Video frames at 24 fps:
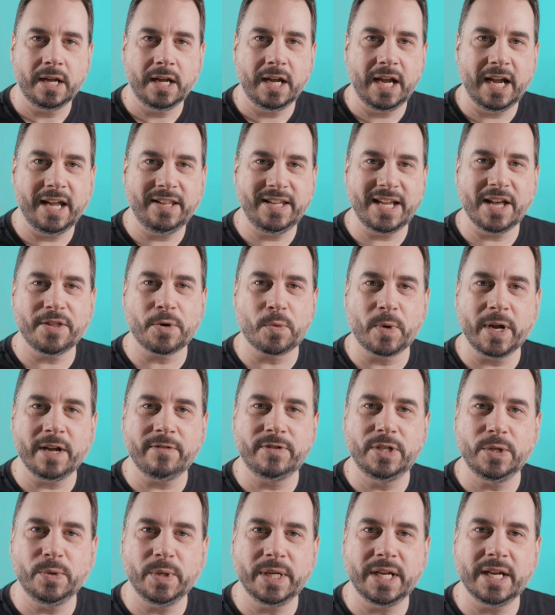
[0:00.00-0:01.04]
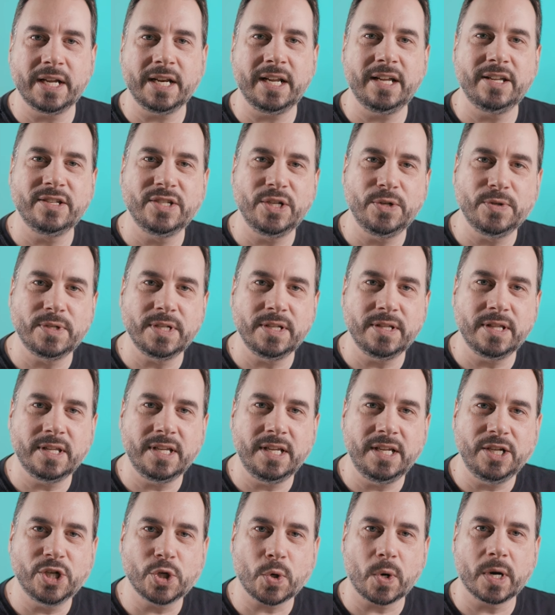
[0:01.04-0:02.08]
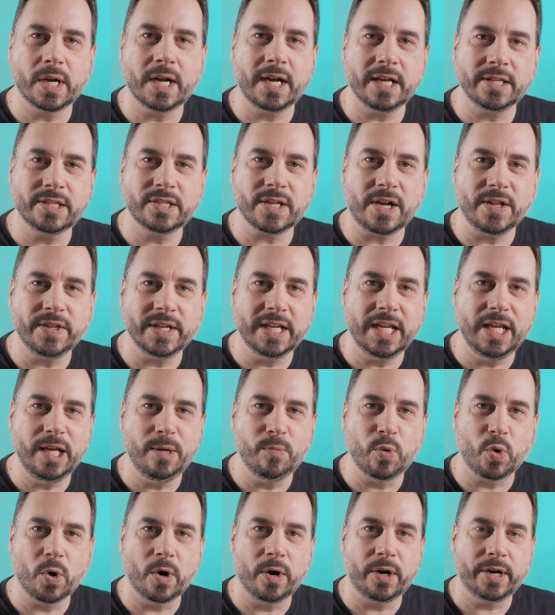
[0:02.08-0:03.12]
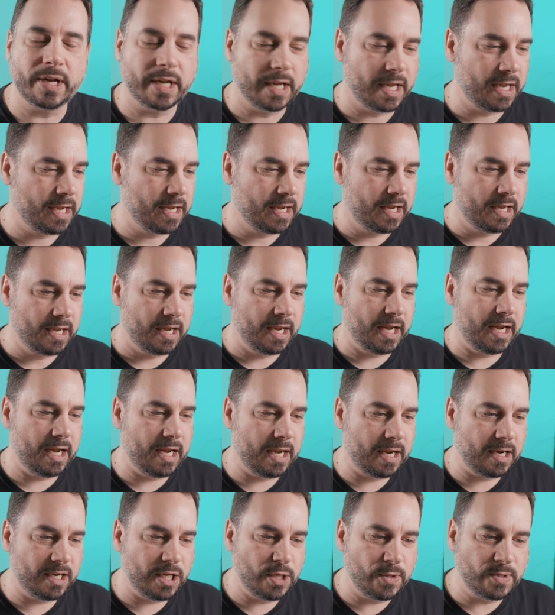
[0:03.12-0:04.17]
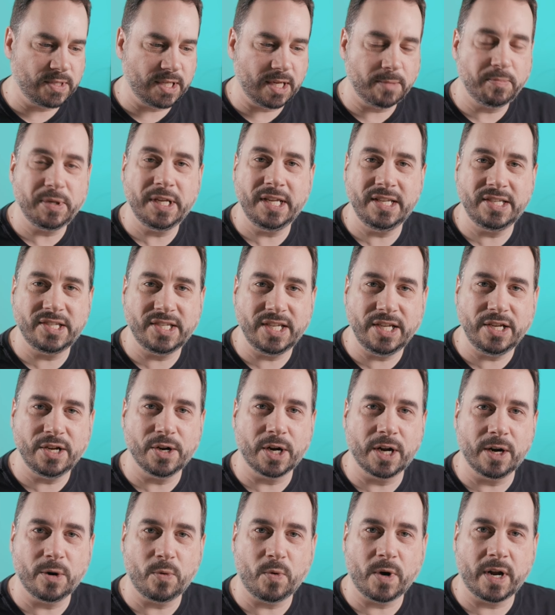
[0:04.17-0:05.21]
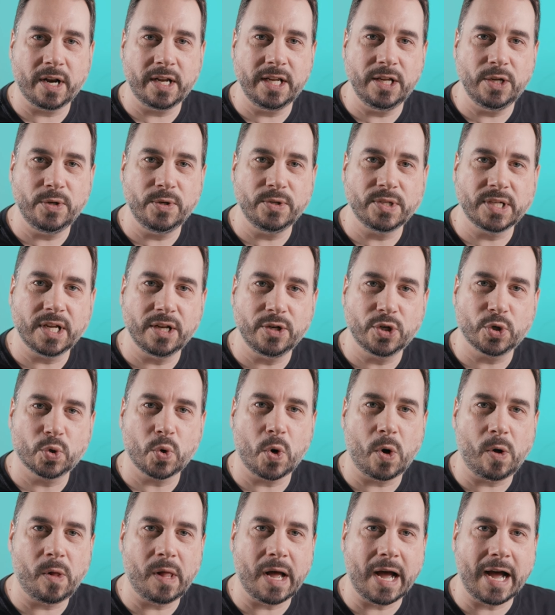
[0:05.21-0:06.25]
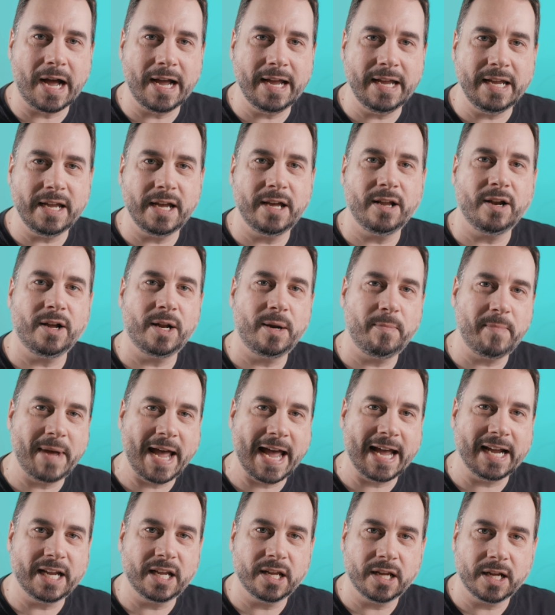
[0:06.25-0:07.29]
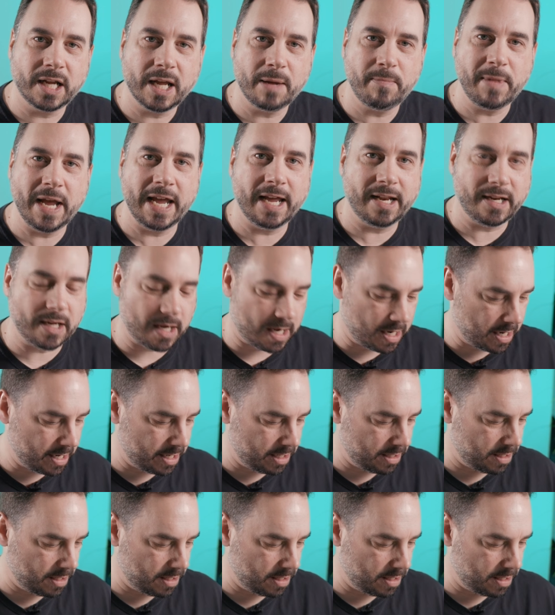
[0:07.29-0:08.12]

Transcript: And the other way of doing it is using the shortcuts on the keyboard, and using a PC, you're going to want to use Control-I, and on a Mac, Command-I.